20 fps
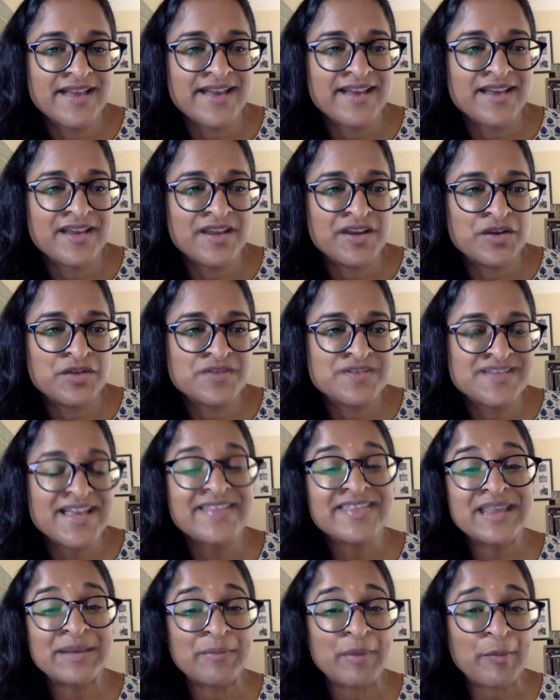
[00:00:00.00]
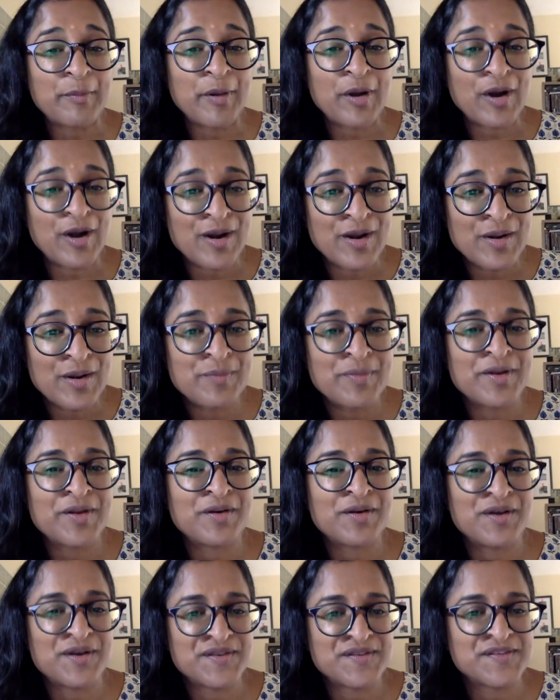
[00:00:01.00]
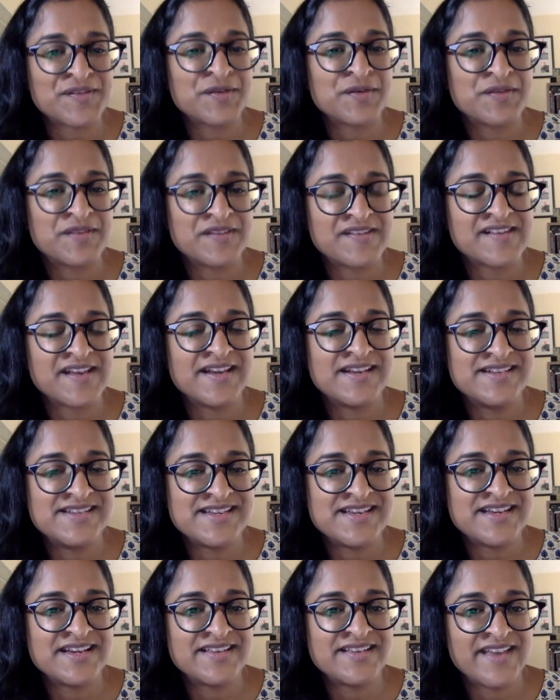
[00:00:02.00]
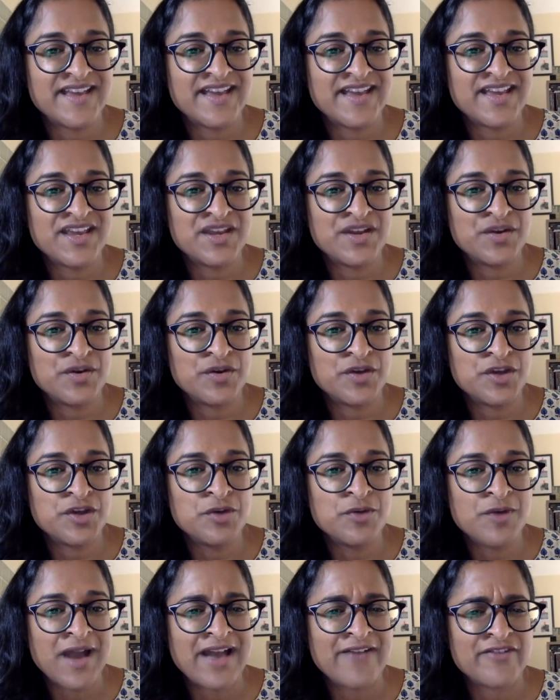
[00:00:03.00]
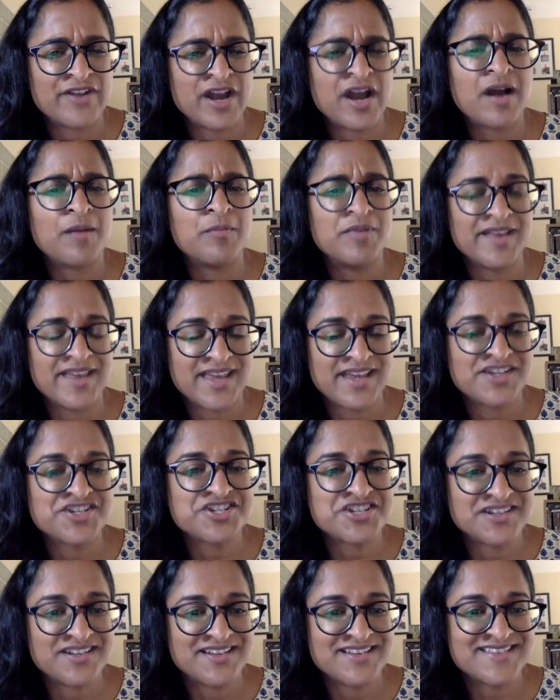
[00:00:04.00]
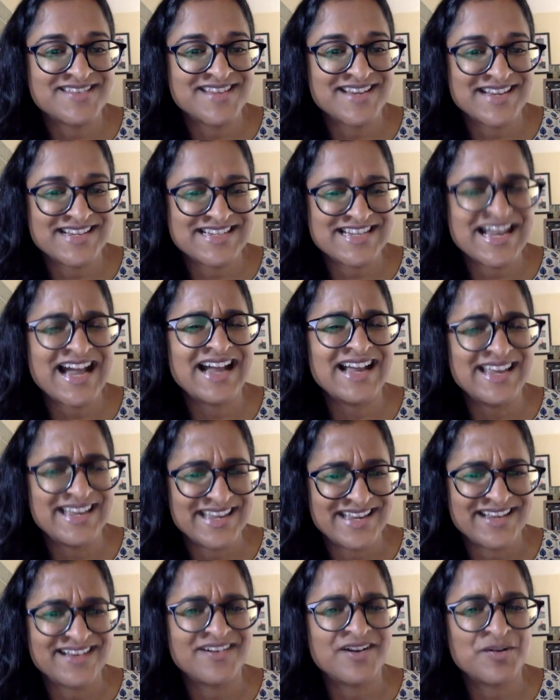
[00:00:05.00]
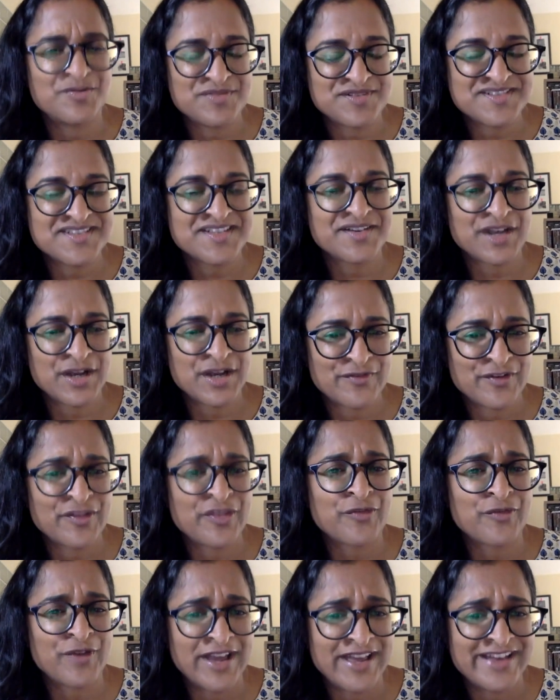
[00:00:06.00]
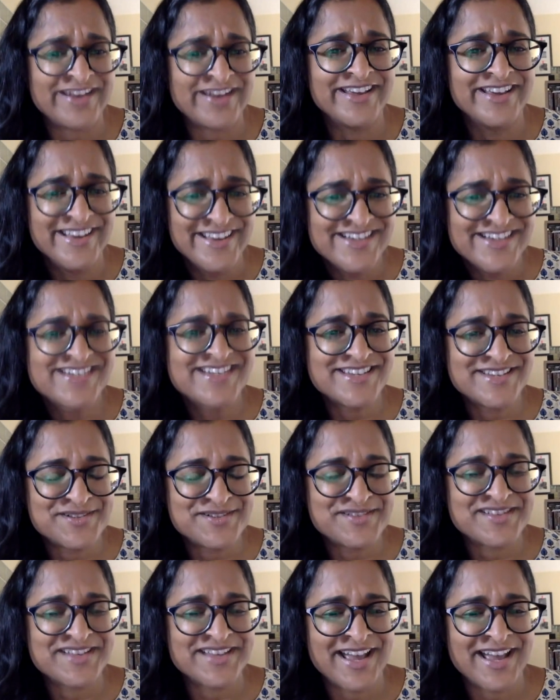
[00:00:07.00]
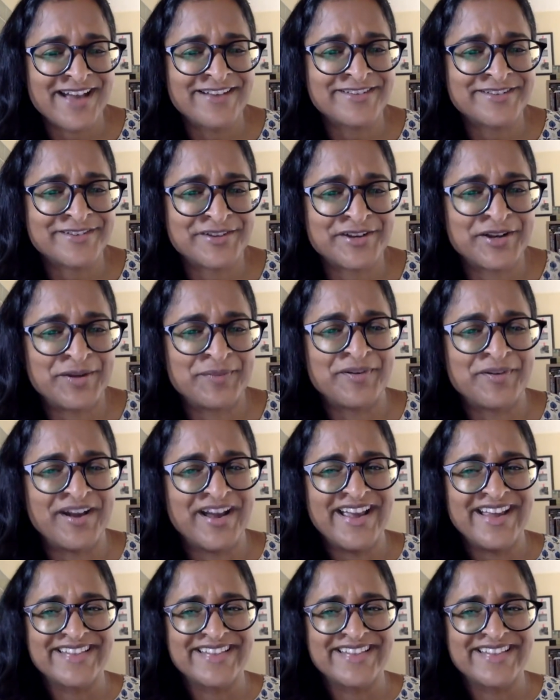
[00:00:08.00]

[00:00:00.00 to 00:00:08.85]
like you know, set them apart, but also this idea that you know you have an obligation. It's like a tying, almost like of a thread, to use the caste term,